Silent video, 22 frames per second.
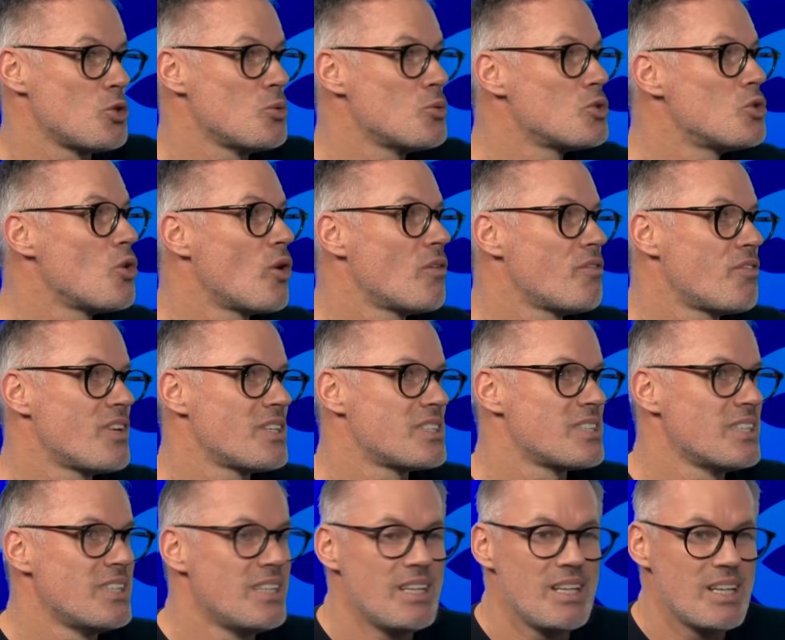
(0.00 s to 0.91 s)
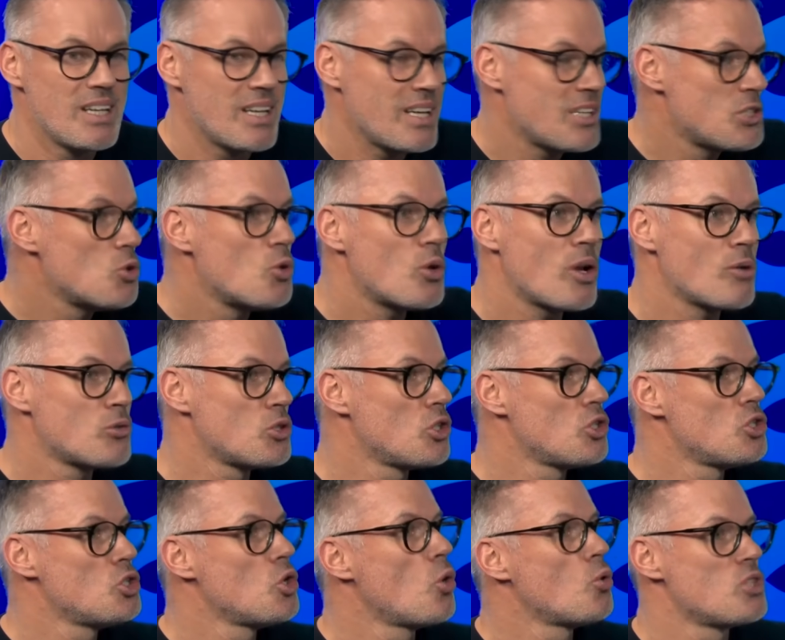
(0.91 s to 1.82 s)
who was not fit. It's all out
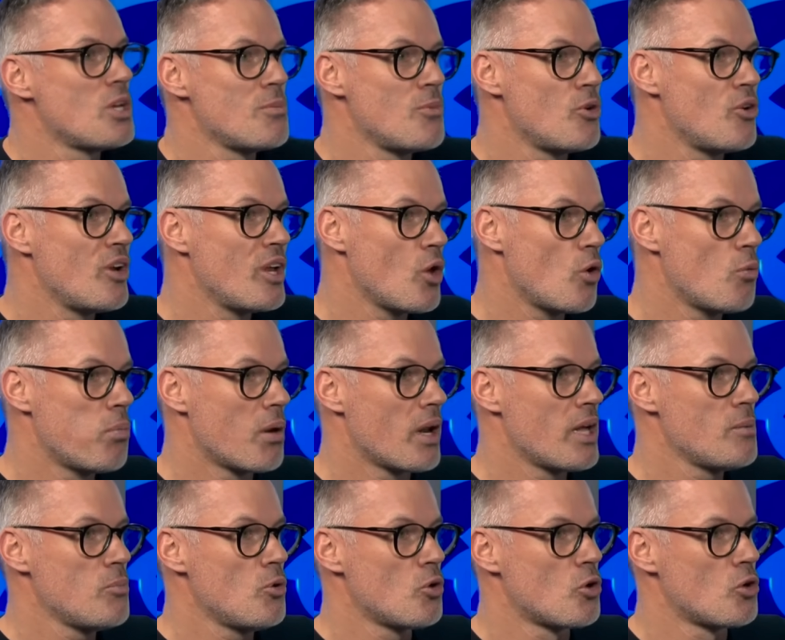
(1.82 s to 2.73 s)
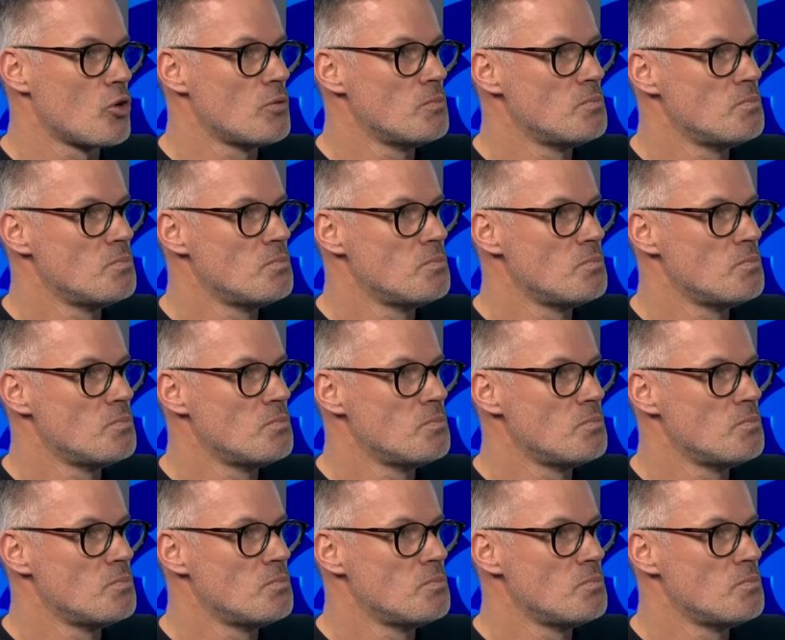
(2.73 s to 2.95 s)
of the Jose Mourinho playbook.